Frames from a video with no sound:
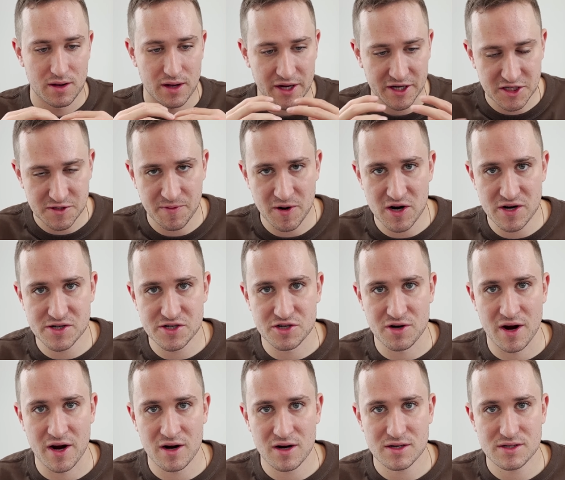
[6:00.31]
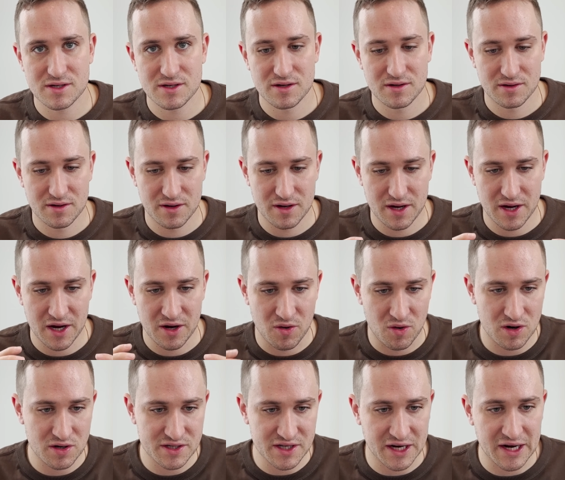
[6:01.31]
Experienced traders, in
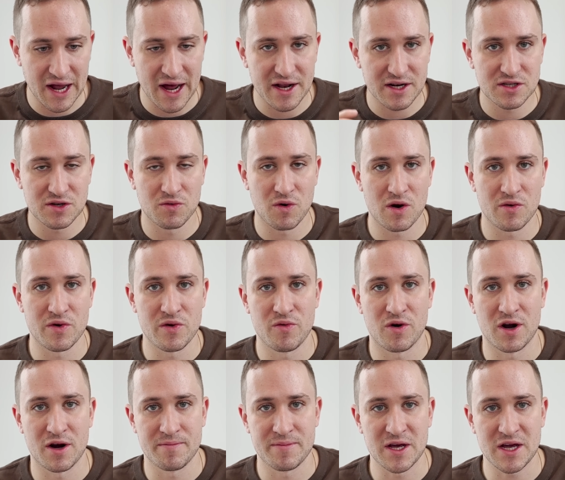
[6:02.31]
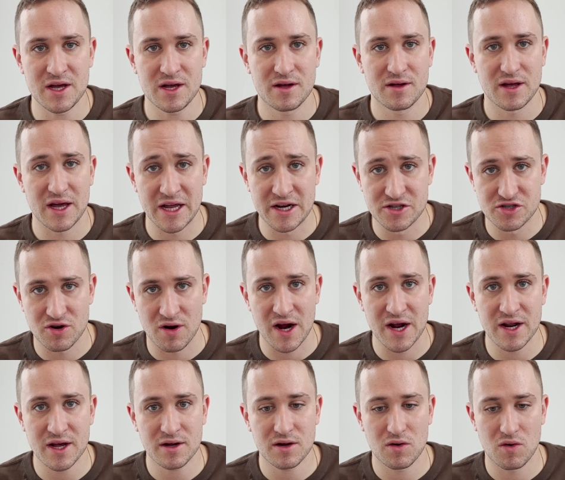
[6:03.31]
order to get to where we wanna be in
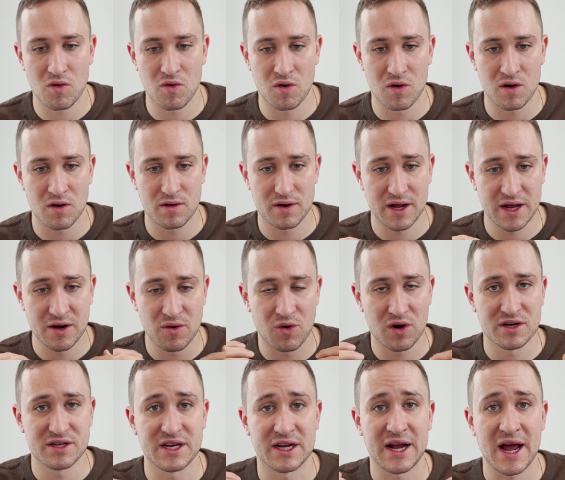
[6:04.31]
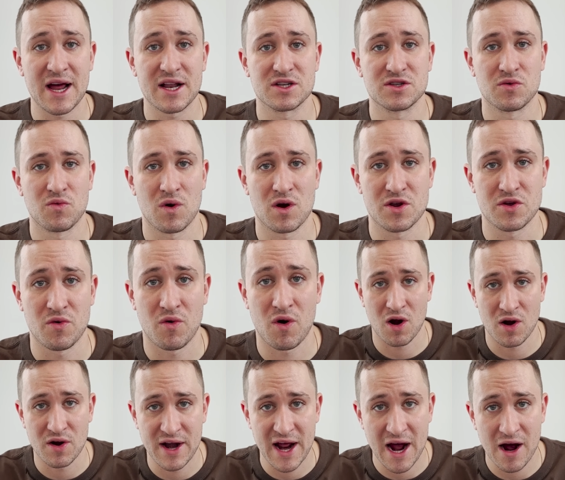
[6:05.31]
trading or in order to get to where you
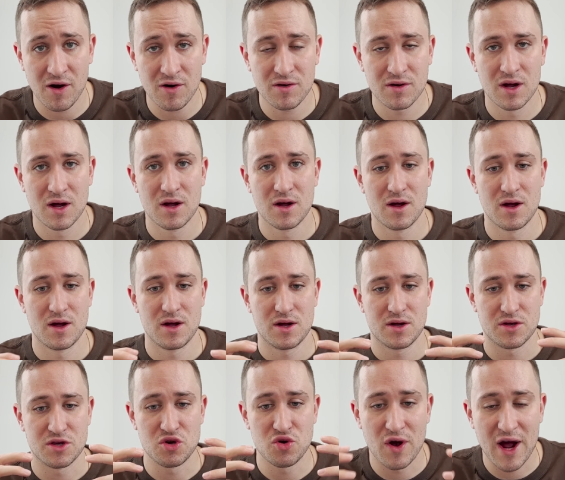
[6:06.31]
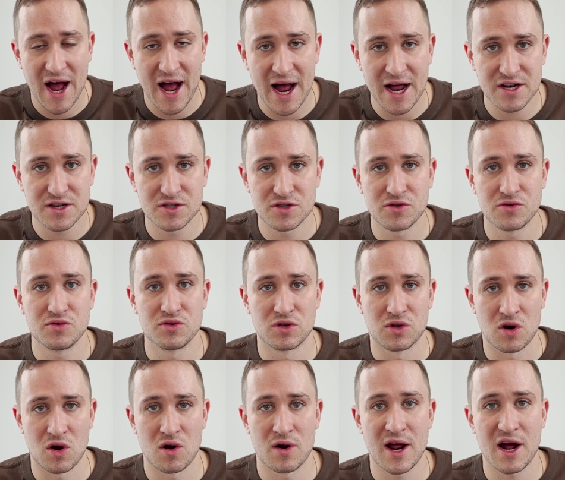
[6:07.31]
now, you had to
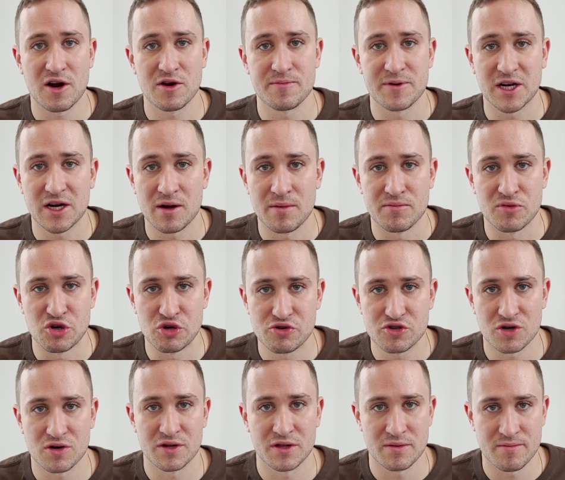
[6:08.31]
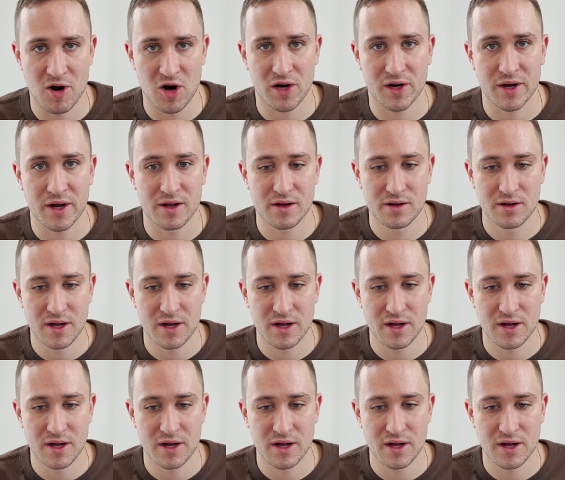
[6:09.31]
learn how to become neutral in the market.